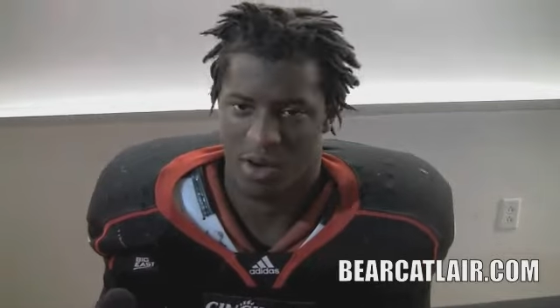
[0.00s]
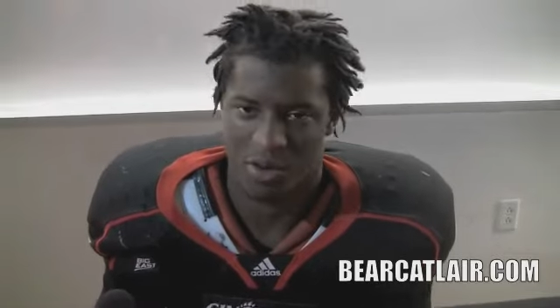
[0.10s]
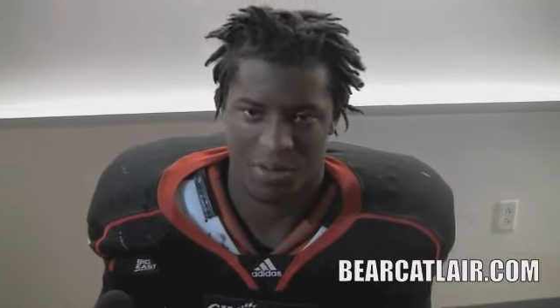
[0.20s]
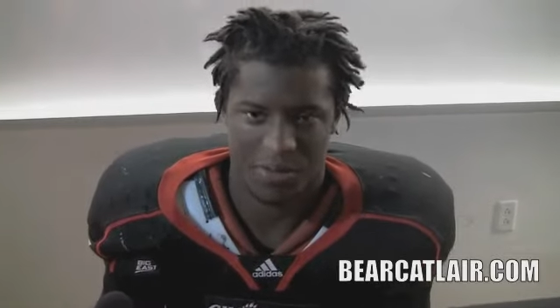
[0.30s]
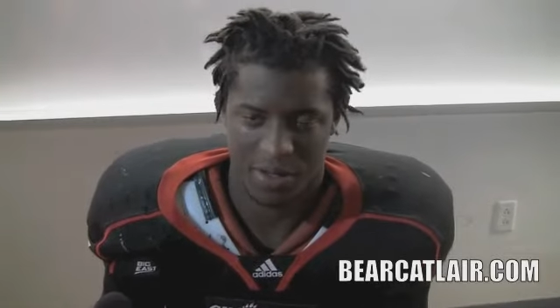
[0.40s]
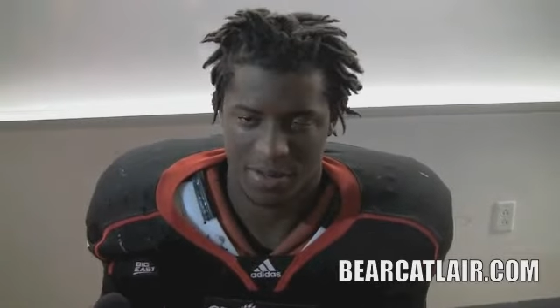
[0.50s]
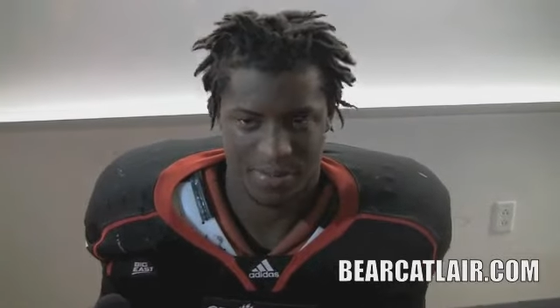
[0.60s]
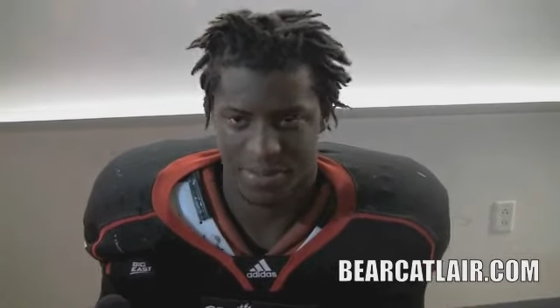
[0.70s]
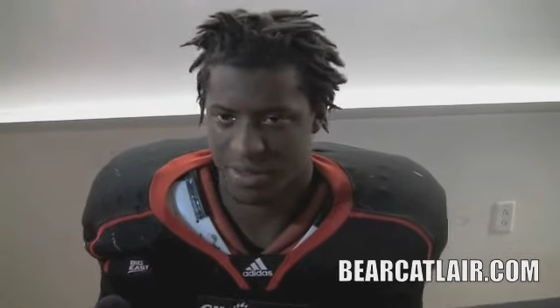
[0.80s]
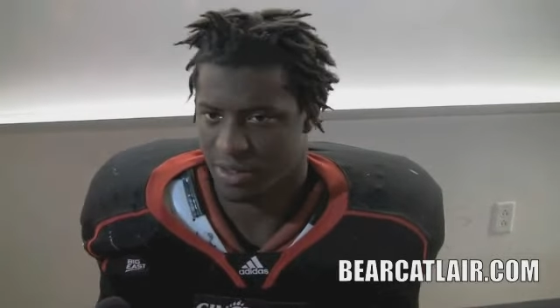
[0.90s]
on the
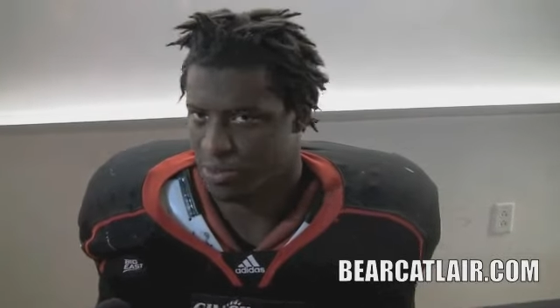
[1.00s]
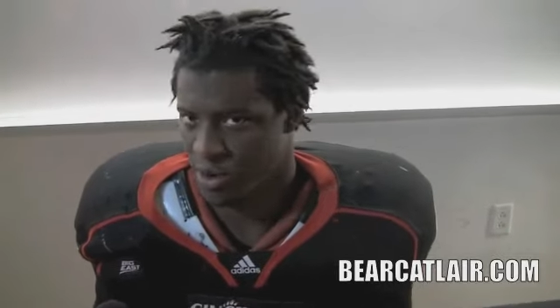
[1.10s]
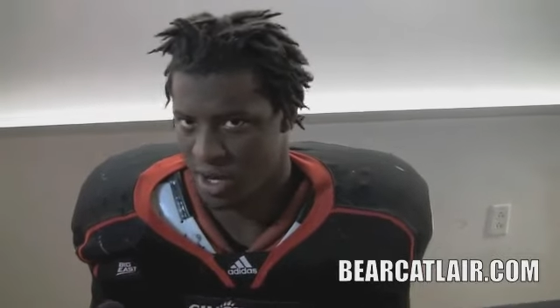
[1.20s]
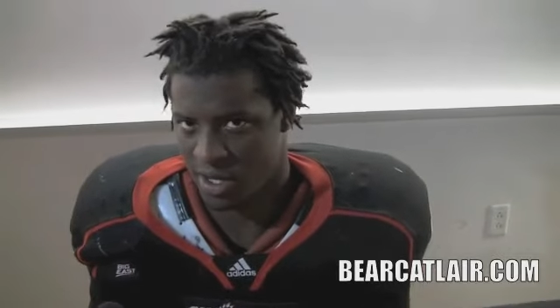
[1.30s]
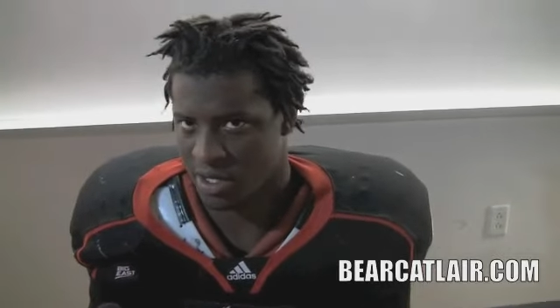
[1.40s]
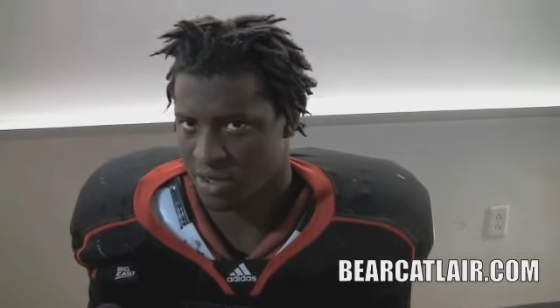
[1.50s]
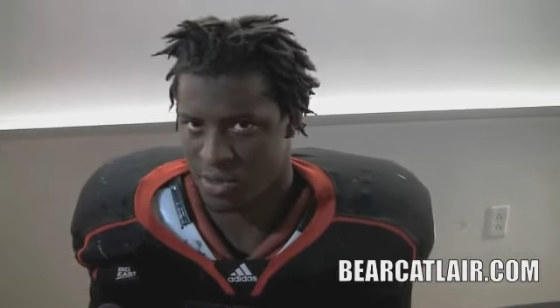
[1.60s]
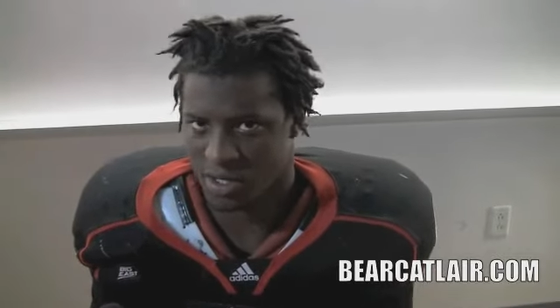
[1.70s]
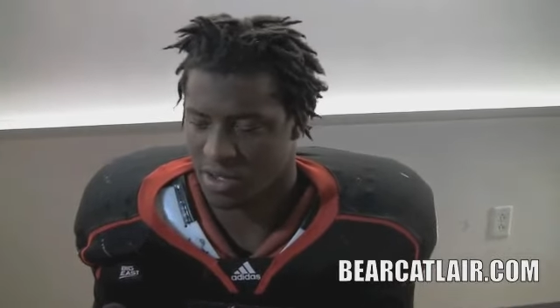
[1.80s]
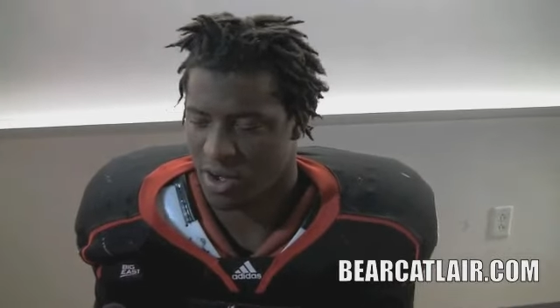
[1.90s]
running
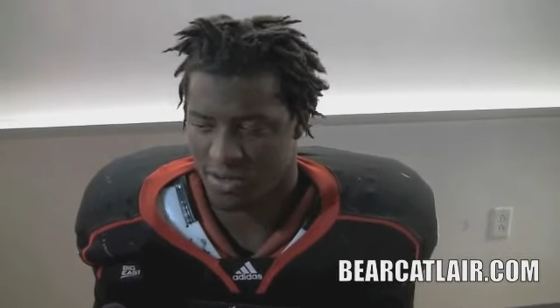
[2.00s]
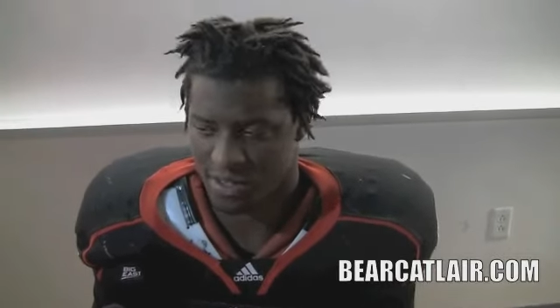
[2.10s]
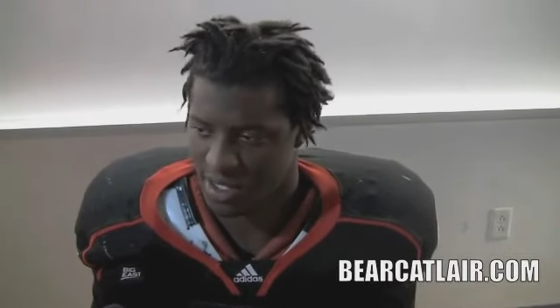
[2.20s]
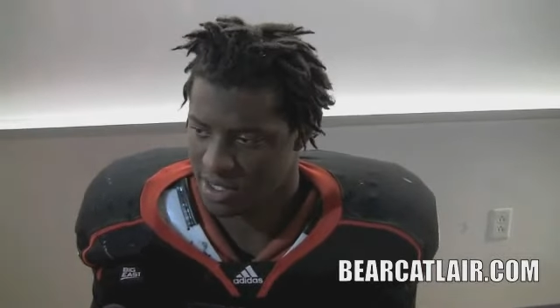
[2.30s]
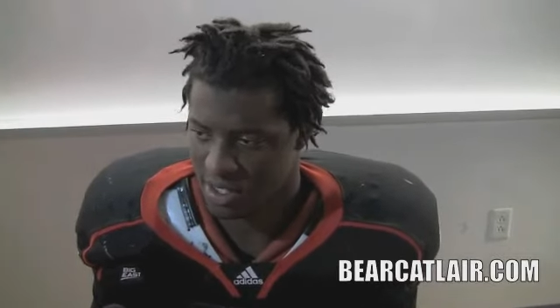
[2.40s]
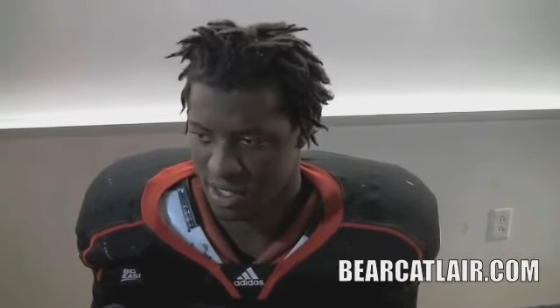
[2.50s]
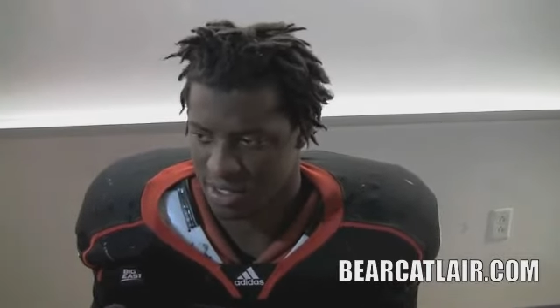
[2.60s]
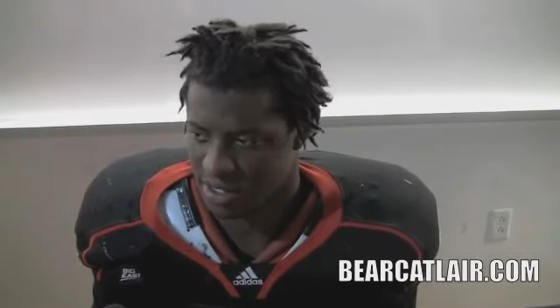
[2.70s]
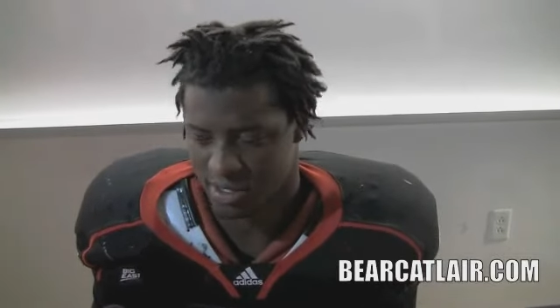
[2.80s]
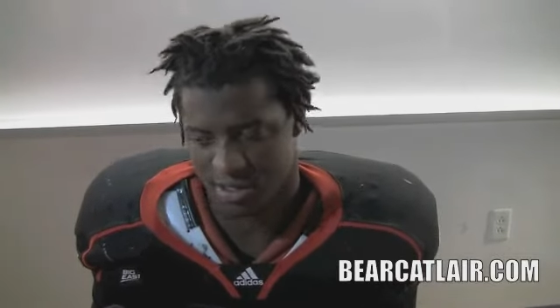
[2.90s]
throughout the
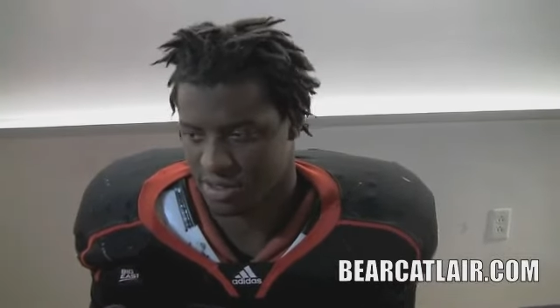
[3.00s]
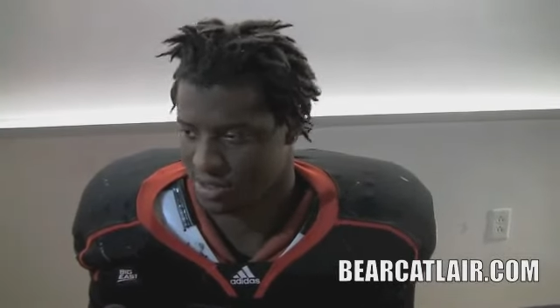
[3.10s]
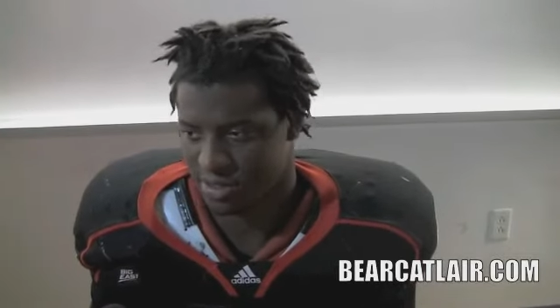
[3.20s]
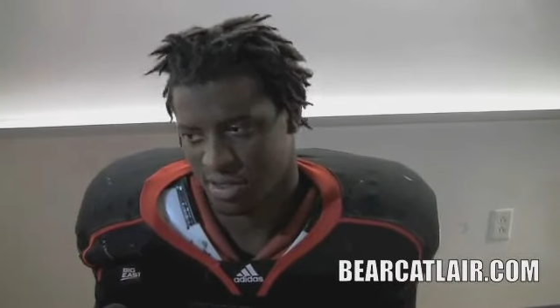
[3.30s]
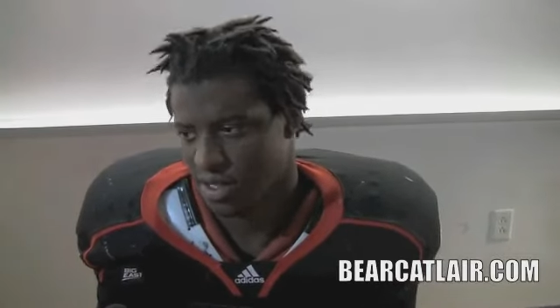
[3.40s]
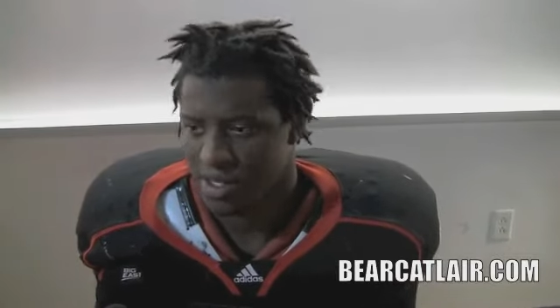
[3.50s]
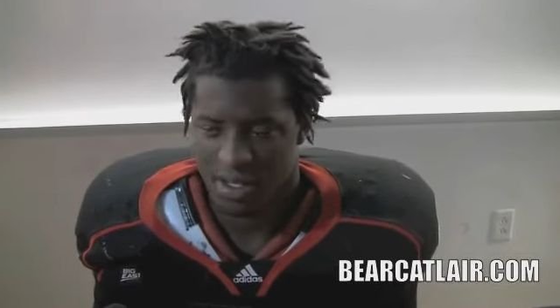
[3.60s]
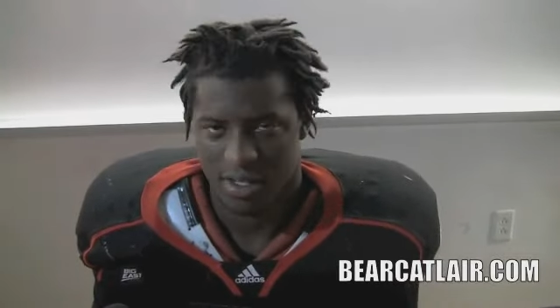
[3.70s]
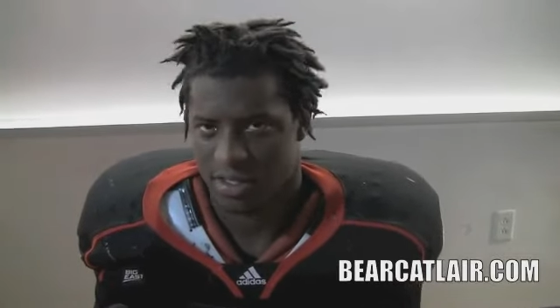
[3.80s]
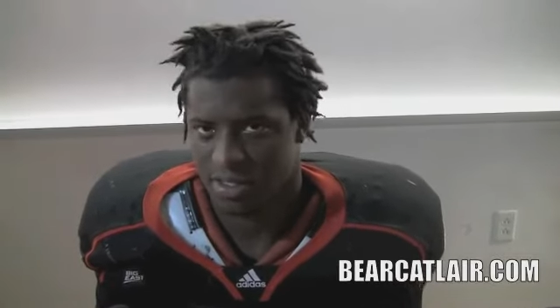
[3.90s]
offseason, just
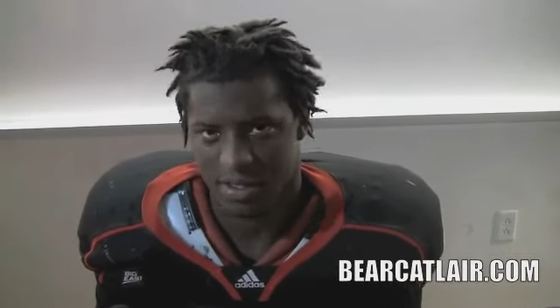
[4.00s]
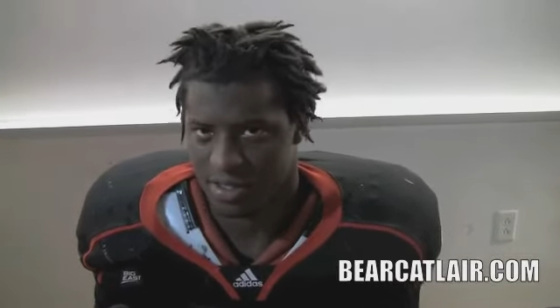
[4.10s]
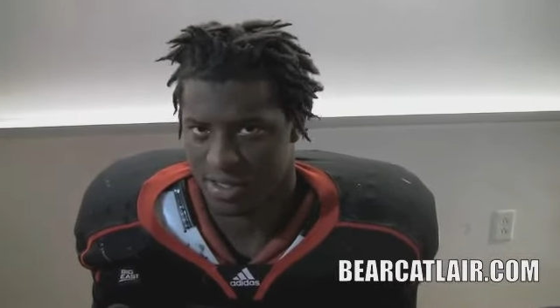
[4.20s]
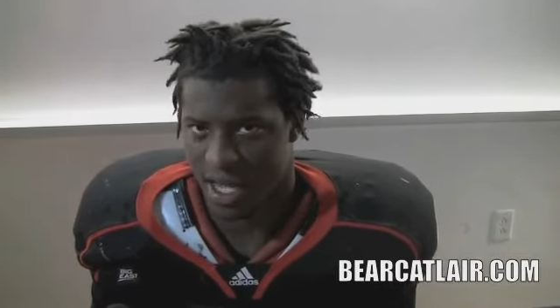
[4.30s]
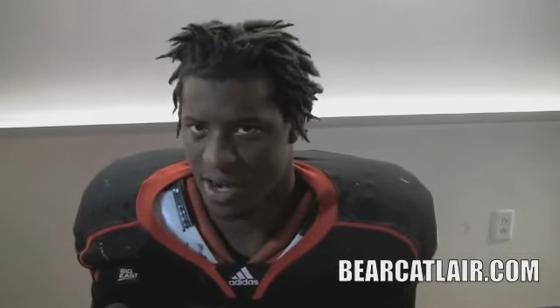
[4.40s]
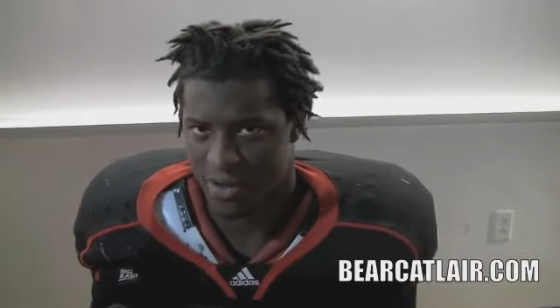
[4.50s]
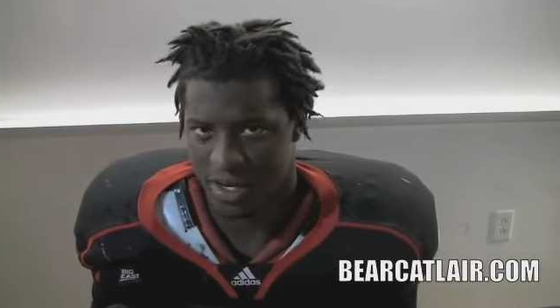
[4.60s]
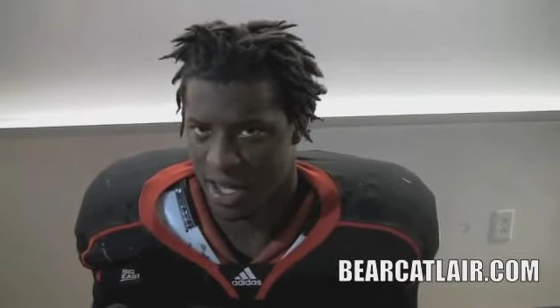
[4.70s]
every